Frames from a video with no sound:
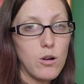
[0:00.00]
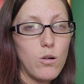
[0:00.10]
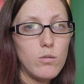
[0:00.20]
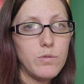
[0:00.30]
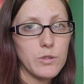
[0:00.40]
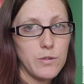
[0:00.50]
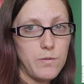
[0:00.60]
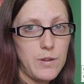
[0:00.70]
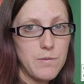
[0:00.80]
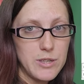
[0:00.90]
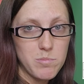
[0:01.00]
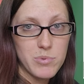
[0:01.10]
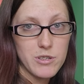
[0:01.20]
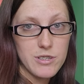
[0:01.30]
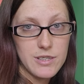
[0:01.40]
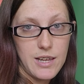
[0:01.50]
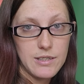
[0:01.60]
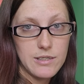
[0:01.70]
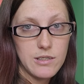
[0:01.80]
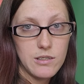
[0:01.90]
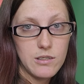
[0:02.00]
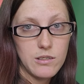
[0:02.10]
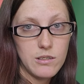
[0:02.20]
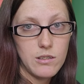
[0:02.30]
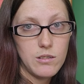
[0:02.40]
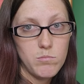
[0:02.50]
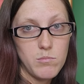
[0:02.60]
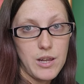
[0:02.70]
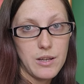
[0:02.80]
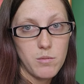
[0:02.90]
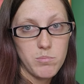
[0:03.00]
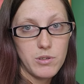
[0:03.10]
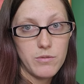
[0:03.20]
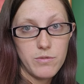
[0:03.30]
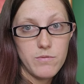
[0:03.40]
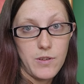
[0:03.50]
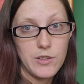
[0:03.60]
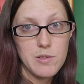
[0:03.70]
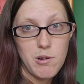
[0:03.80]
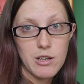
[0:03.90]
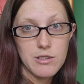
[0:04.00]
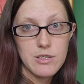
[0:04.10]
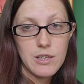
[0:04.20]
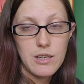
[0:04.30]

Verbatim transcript: over 50% made up of feldspars.